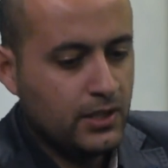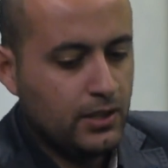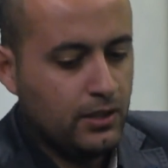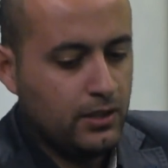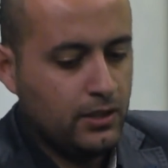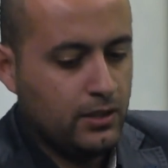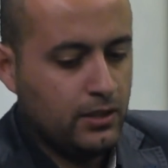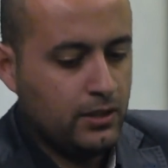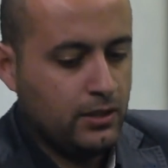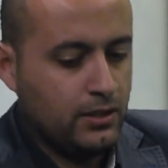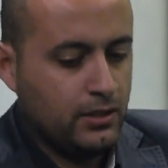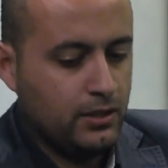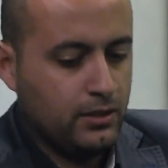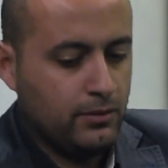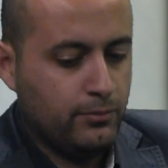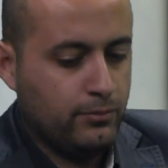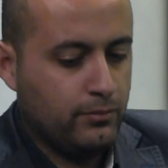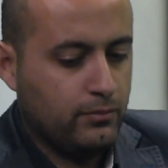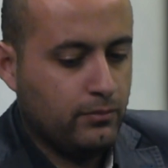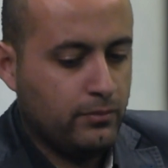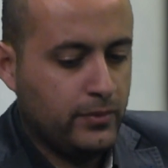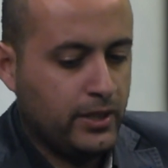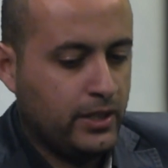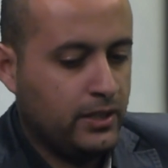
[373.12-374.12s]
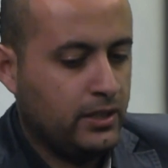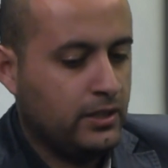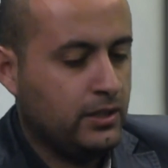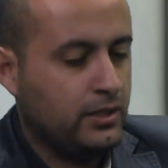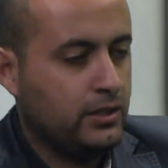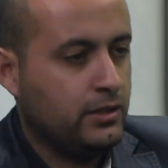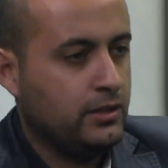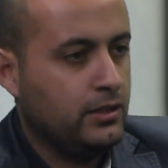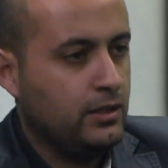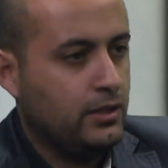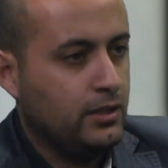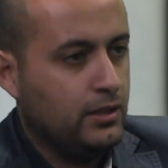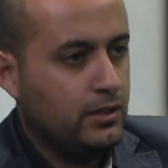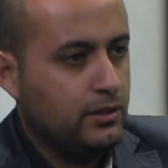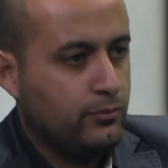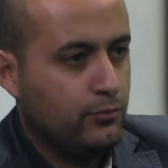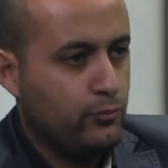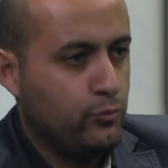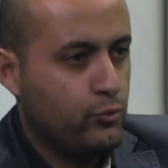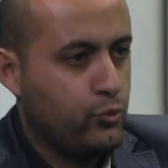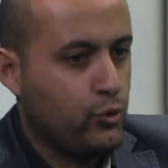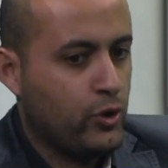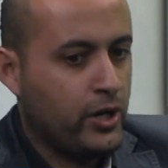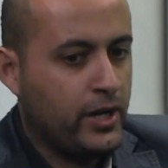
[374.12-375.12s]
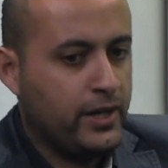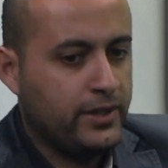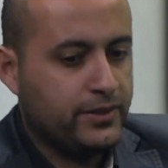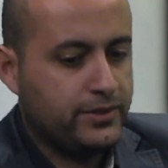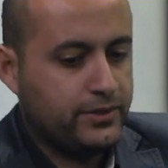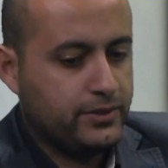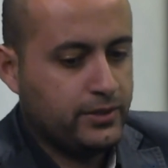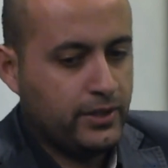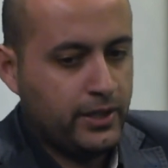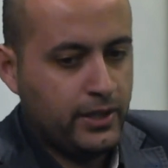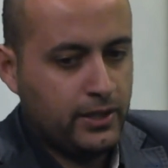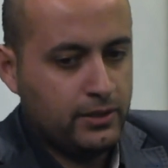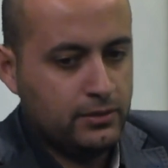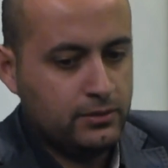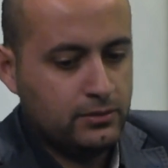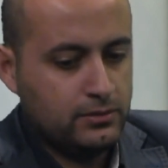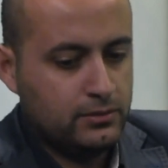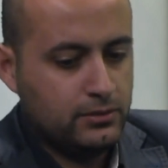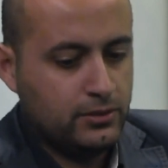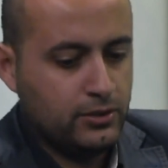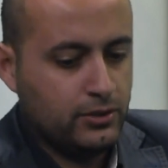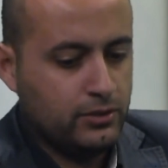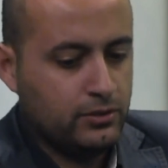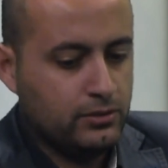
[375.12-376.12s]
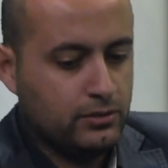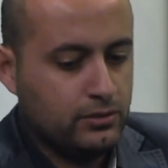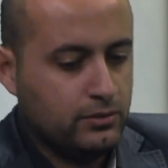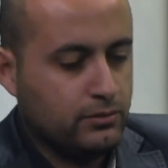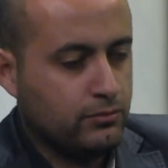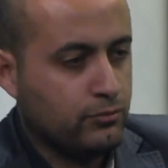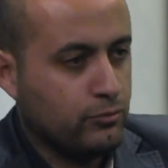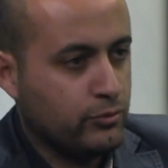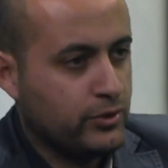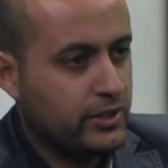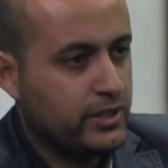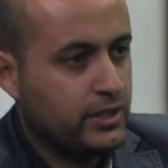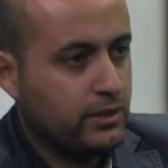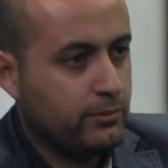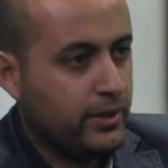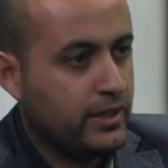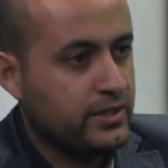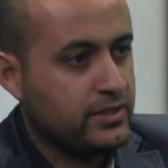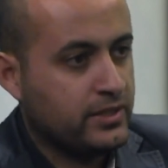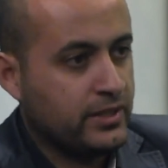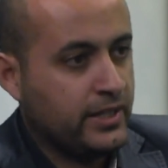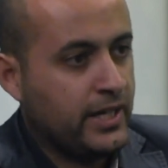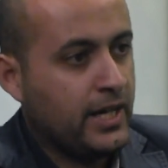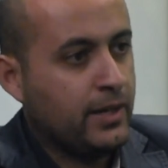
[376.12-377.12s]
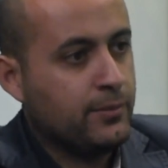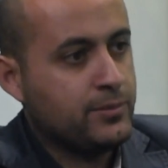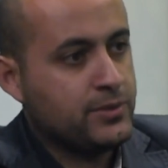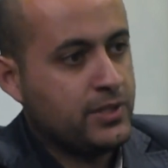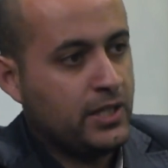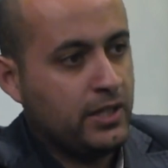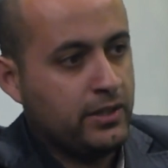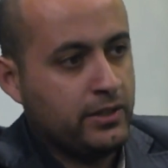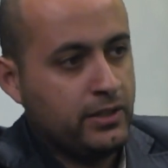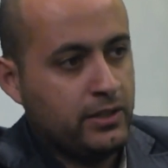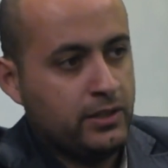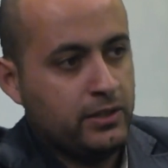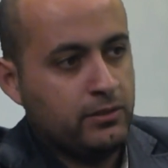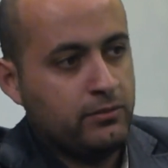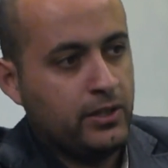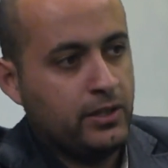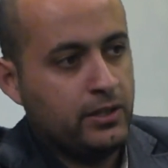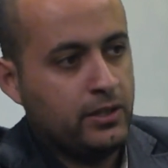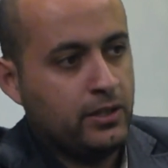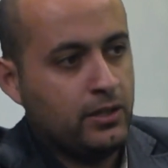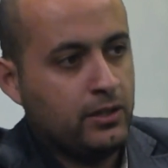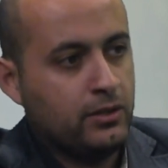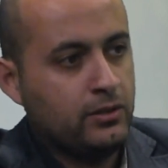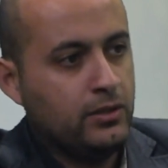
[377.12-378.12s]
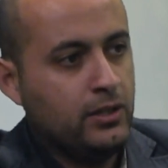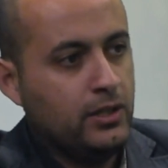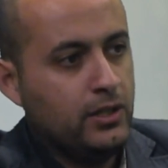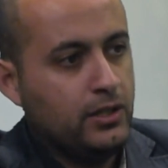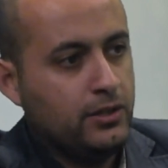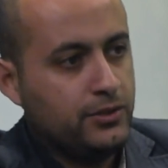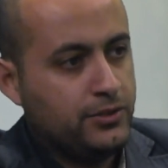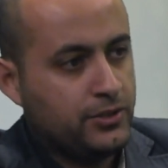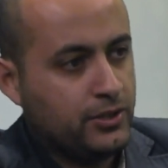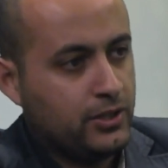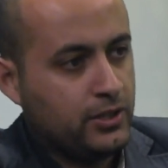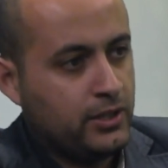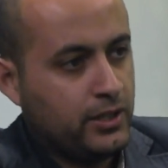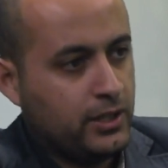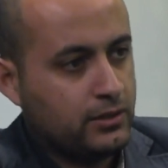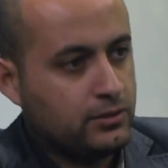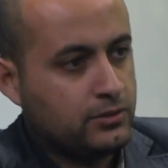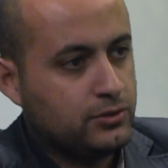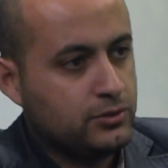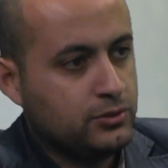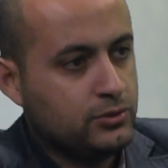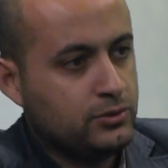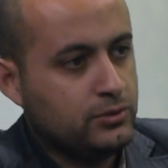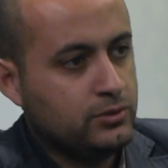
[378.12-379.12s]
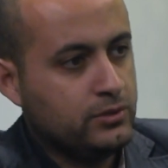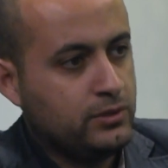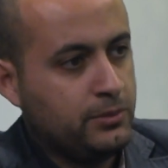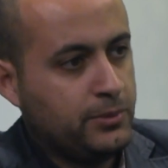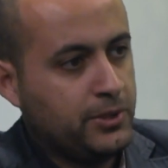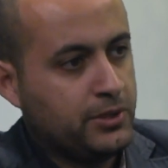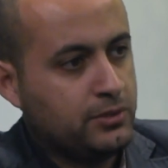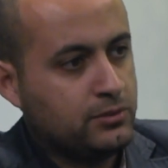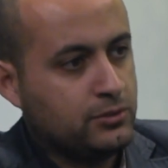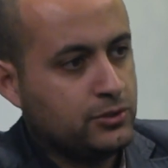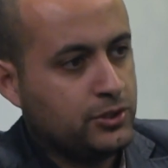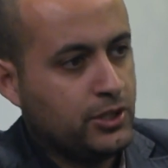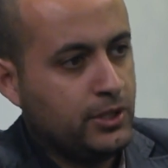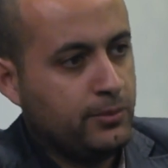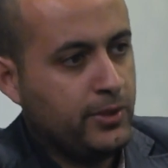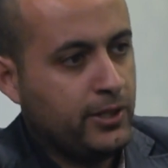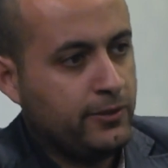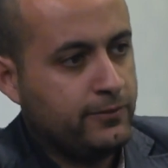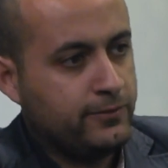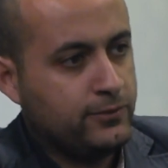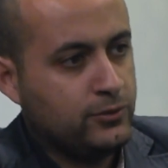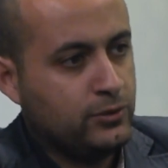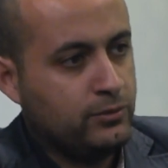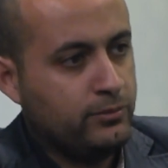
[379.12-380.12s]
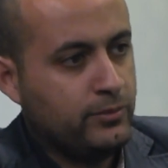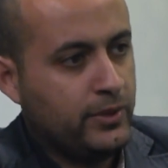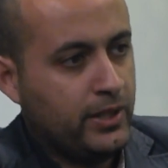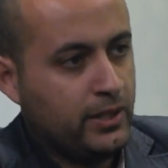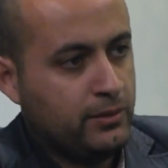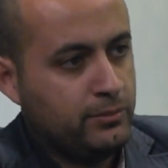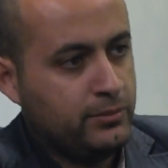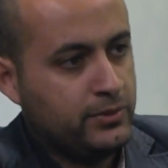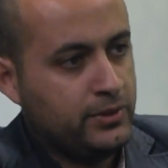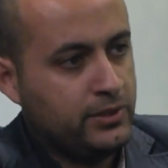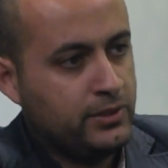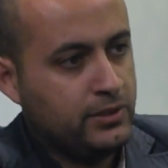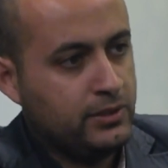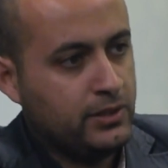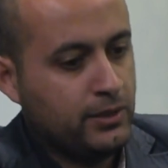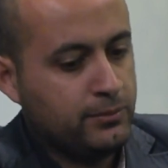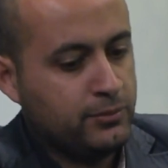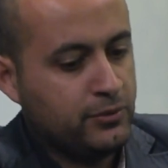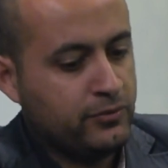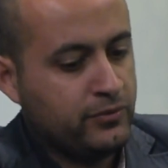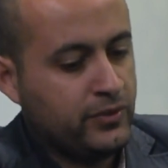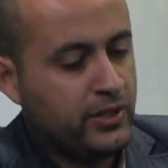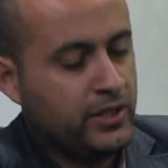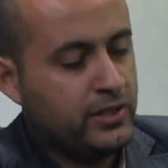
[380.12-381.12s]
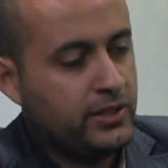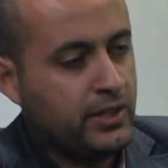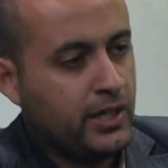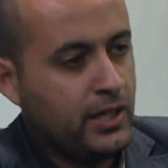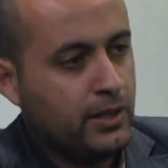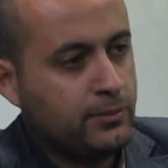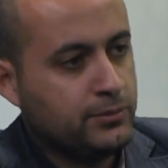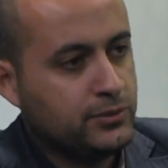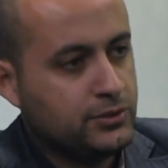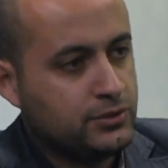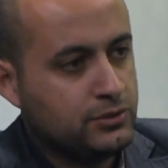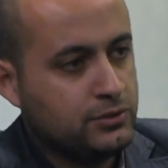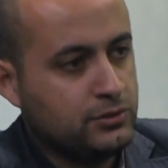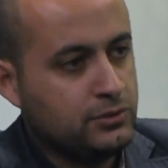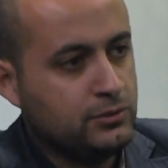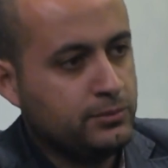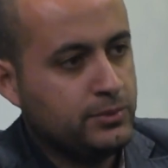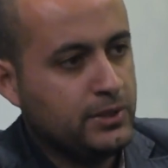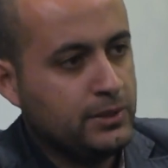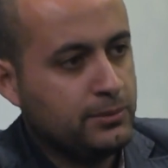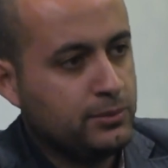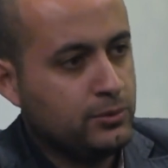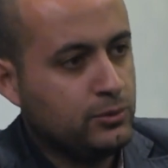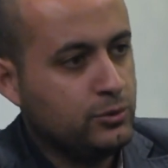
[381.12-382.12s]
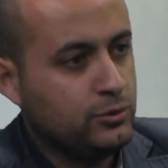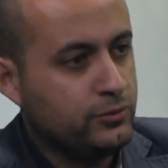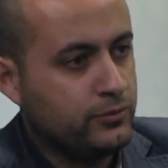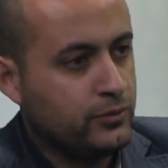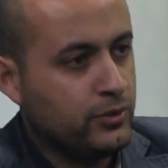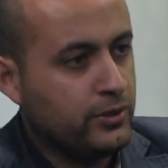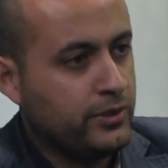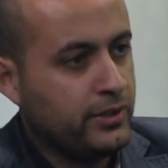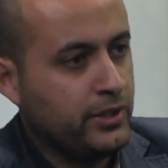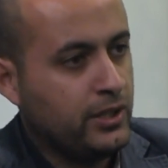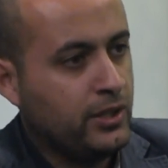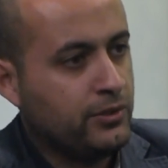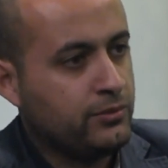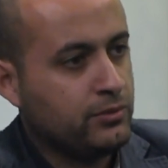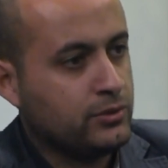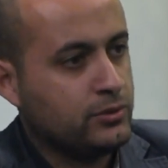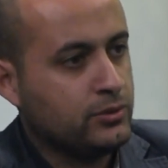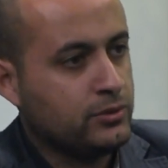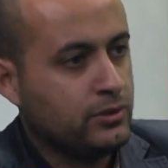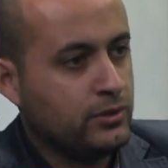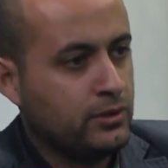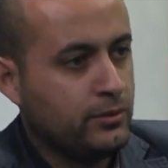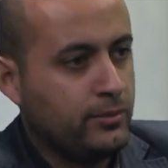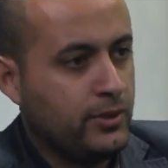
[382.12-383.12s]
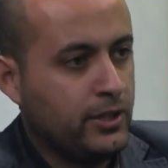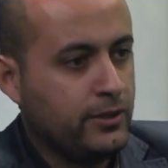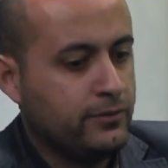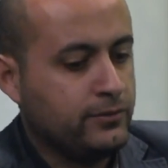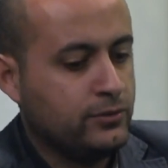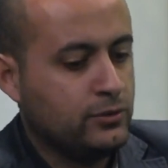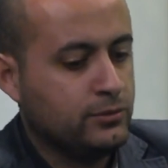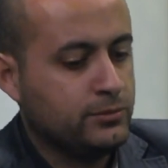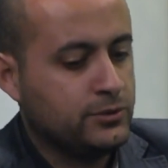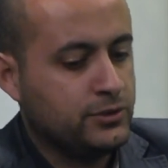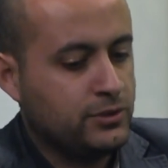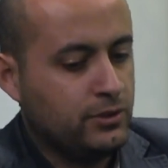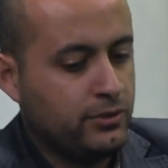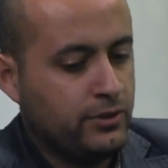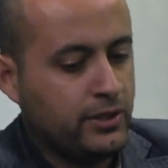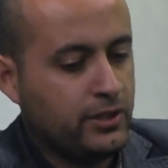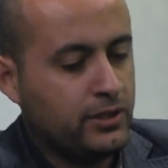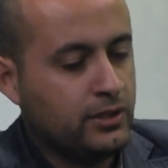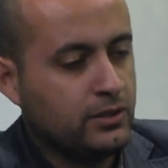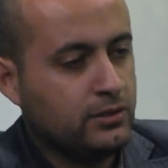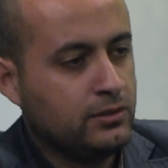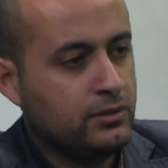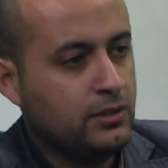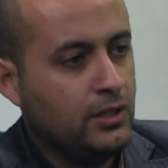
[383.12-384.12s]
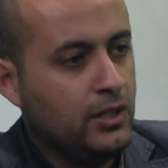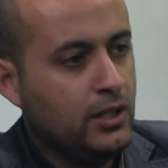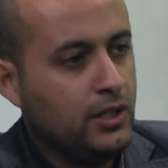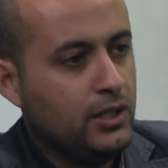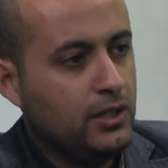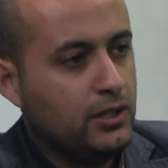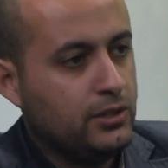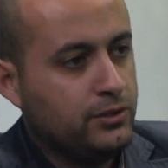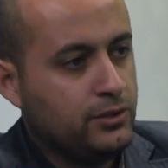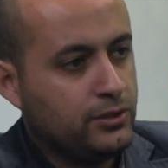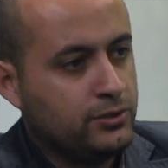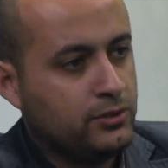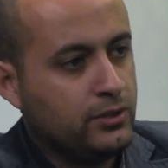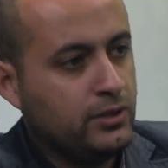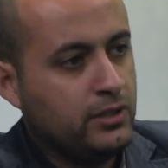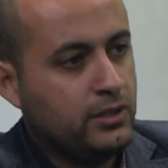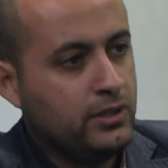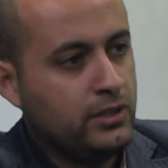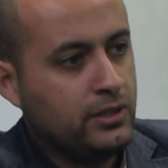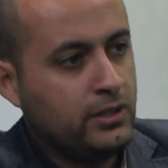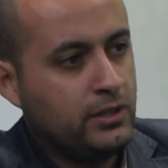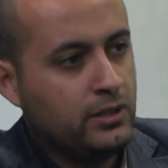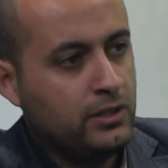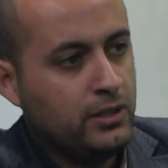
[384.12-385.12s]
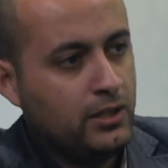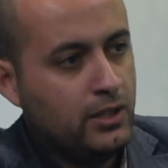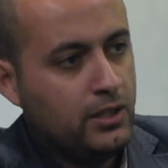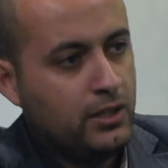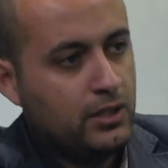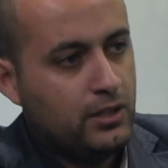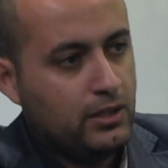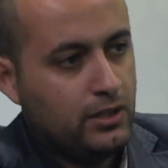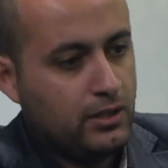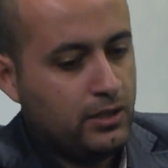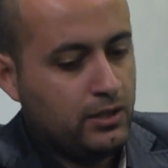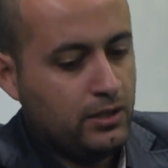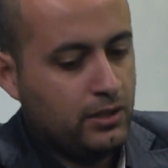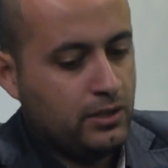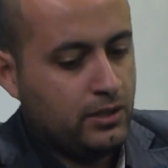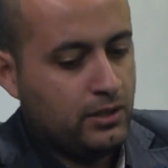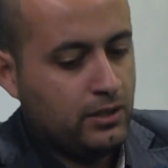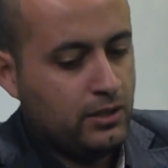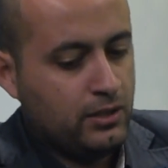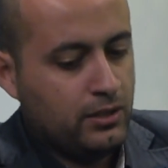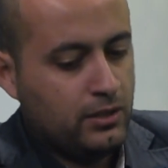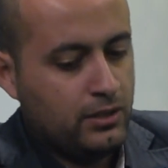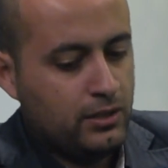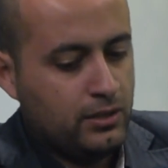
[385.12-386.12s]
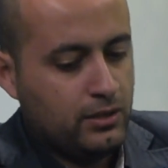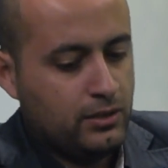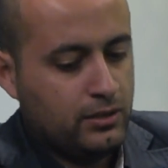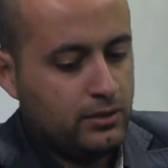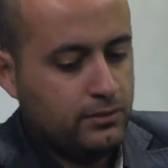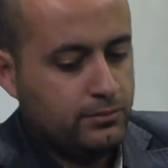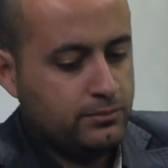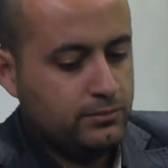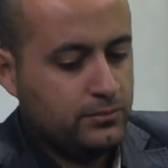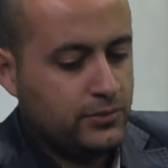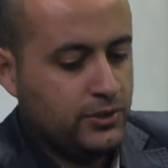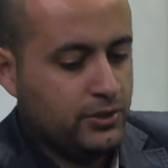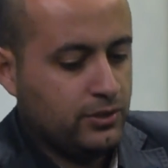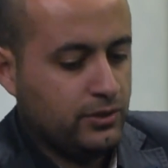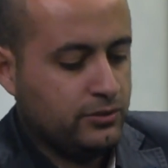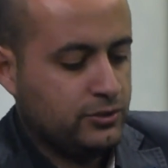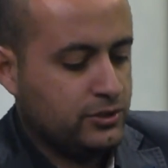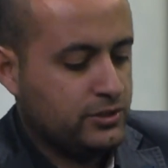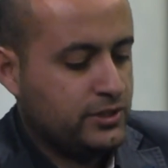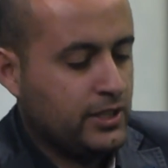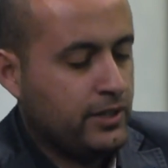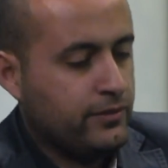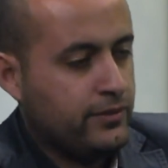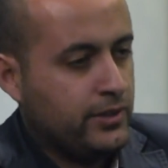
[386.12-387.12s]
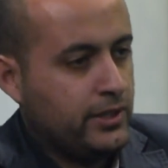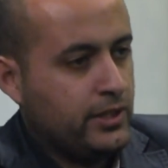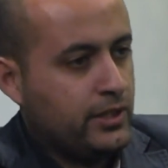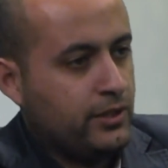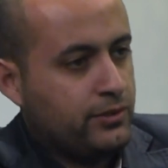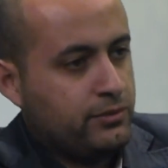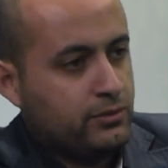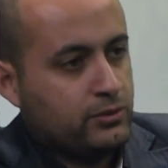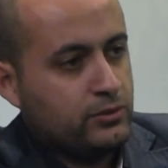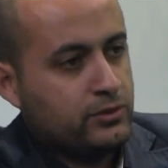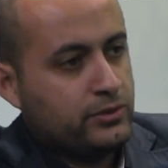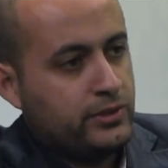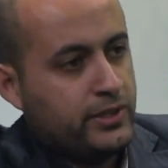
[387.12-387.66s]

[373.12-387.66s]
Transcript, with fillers: um, many bright and you know really amazing apps out there right now to connect to the medical chain platform and be and provide apps to people who've got their health record on the platform, so they can not only uh, you know just have their health record